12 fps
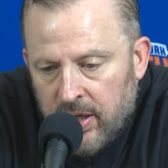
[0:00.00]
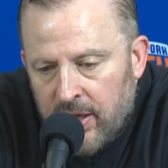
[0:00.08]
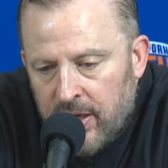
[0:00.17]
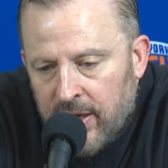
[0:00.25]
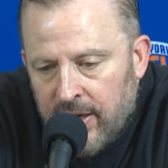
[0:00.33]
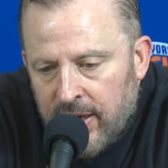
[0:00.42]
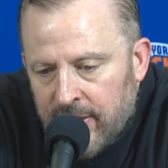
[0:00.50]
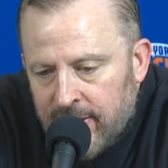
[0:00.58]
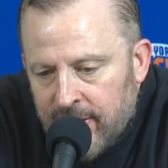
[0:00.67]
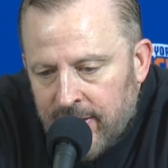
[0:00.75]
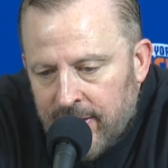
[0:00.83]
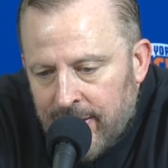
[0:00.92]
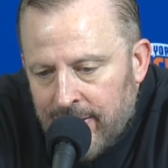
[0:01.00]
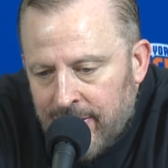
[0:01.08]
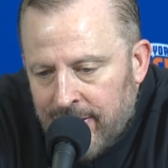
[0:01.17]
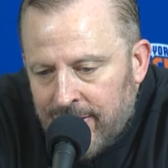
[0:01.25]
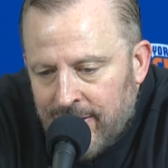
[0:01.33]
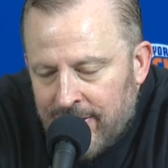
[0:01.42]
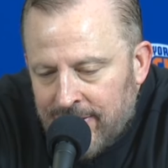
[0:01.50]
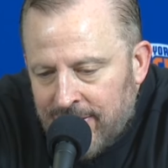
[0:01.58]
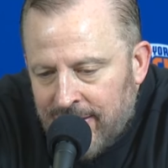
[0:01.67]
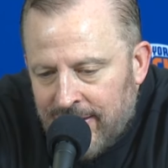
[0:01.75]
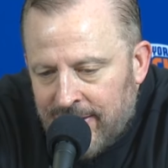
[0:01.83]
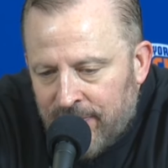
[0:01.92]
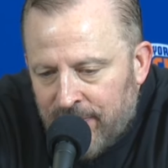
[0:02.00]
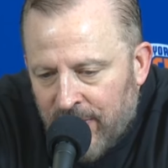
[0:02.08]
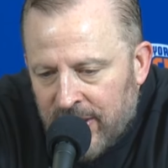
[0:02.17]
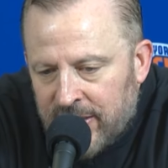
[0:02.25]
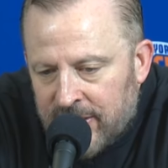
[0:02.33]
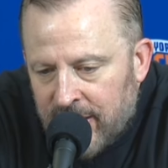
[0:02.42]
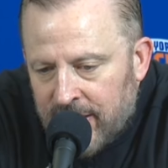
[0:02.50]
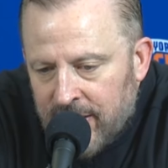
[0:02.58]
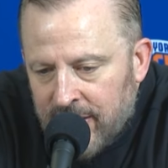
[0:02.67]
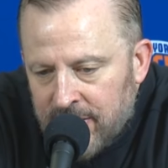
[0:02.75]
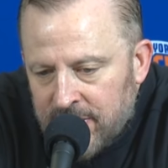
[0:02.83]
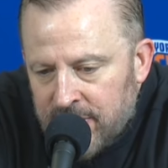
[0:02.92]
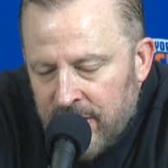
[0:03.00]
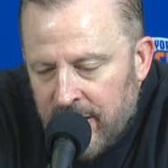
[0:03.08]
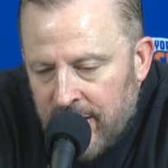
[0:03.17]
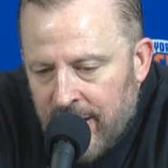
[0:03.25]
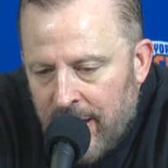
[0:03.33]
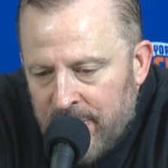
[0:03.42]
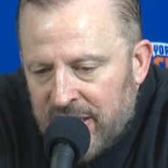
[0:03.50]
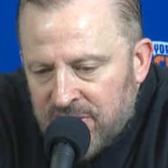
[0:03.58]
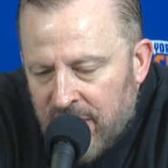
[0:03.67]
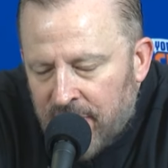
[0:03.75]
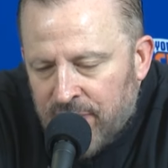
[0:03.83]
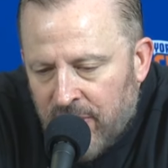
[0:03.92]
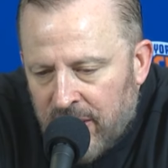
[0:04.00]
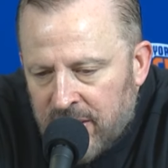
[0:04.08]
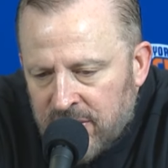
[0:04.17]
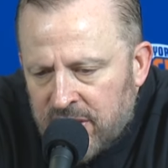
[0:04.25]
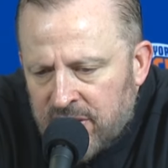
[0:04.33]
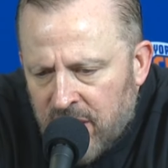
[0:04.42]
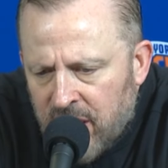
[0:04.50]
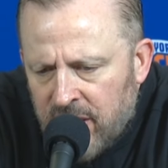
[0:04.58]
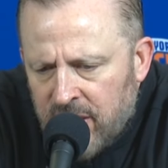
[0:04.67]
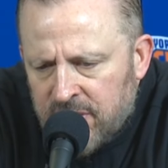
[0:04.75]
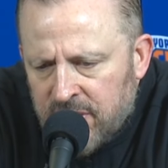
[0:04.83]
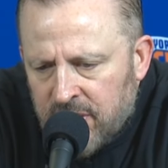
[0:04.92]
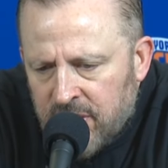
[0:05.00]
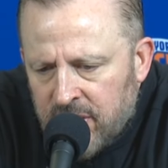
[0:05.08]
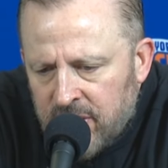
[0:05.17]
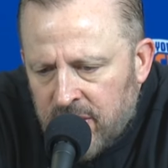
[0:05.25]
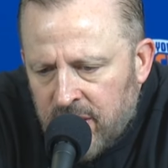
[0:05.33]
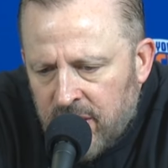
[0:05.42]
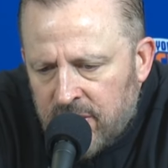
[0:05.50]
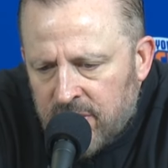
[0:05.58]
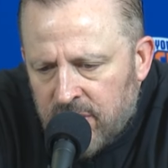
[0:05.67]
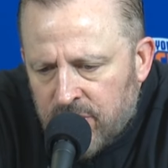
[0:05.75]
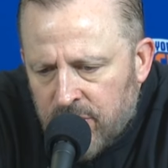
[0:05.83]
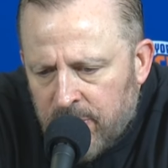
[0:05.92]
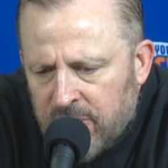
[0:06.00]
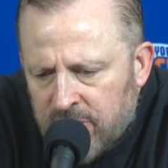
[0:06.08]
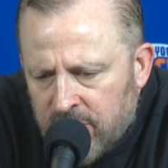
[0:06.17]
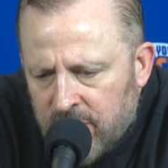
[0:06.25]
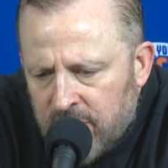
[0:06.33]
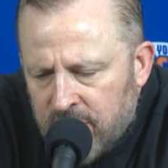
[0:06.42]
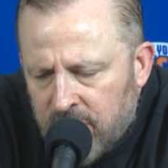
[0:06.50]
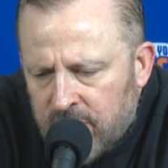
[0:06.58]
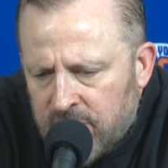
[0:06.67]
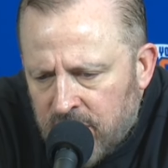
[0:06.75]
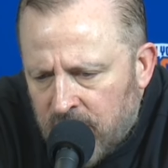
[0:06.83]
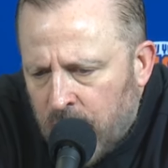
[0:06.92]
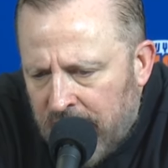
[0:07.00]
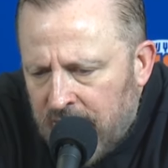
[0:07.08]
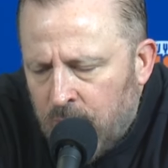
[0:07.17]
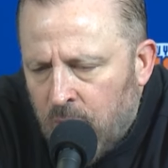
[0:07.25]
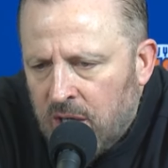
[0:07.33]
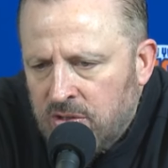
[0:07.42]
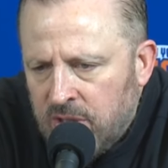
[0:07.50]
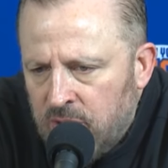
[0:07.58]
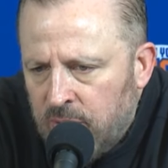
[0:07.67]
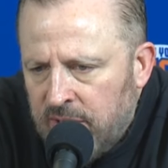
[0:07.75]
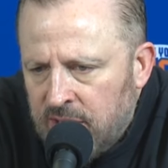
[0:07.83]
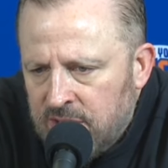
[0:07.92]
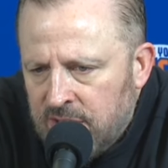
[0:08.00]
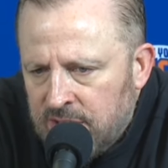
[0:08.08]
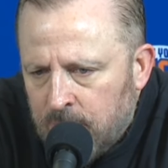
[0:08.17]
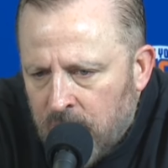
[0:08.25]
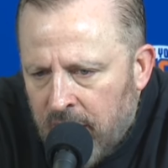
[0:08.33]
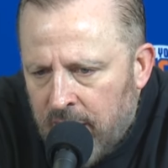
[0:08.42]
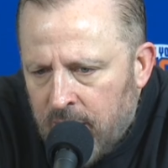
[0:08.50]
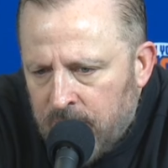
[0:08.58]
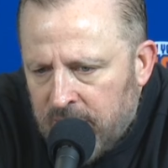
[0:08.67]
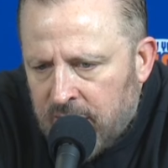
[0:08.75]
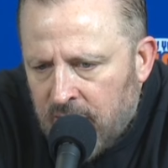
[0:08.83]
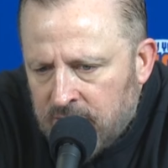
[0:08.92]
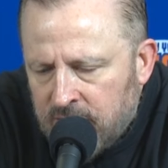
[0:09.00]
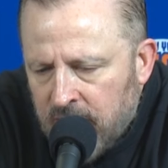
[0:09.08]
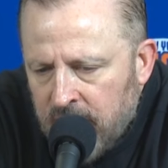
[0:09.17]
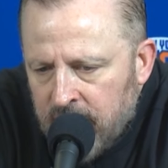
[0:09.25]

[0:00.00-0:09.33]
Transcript: in in the funny thing is, I mean, it's not funny because it's a it's a it's a tribute to the, to the way he works and who he is as a player because